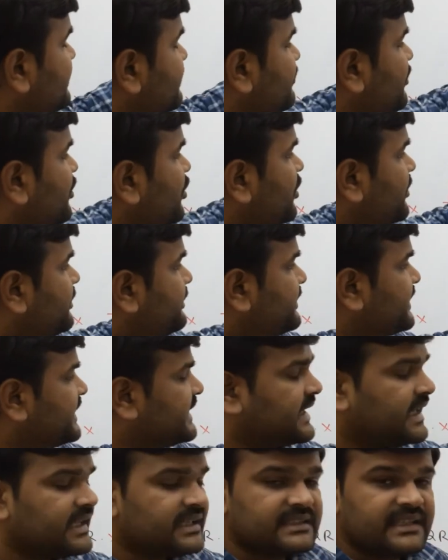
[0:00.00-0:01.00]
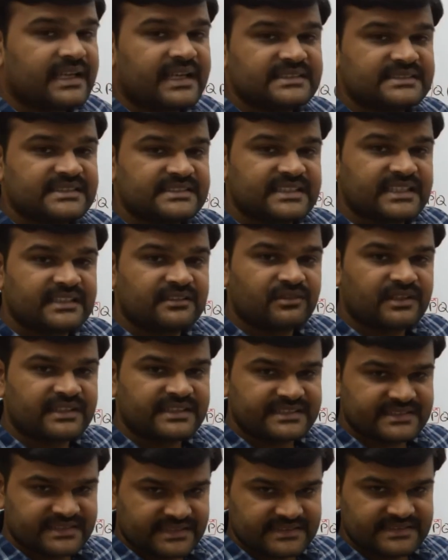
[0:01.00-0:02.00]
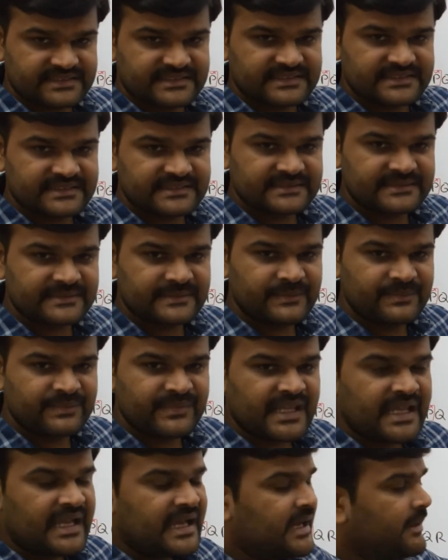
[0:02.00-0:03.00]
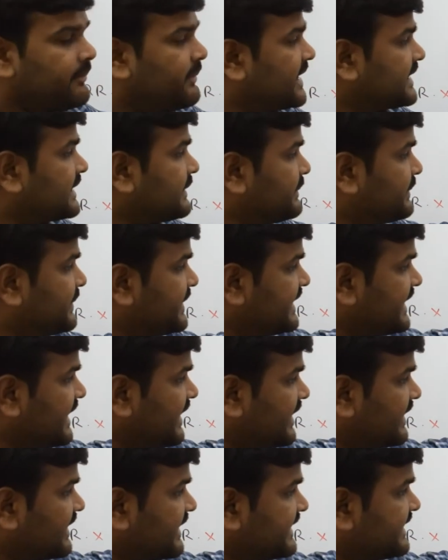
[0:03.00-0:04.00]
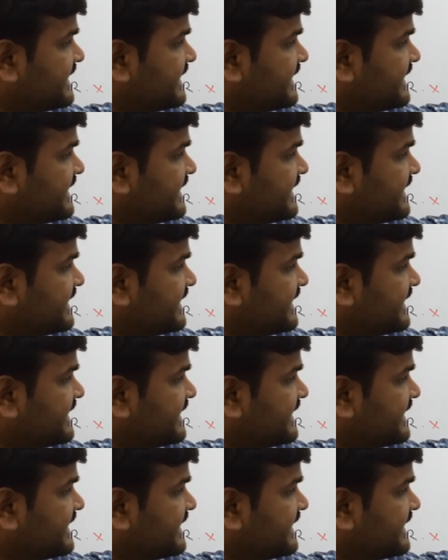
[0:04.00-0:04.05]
O, P are the adjacent vertices. But P already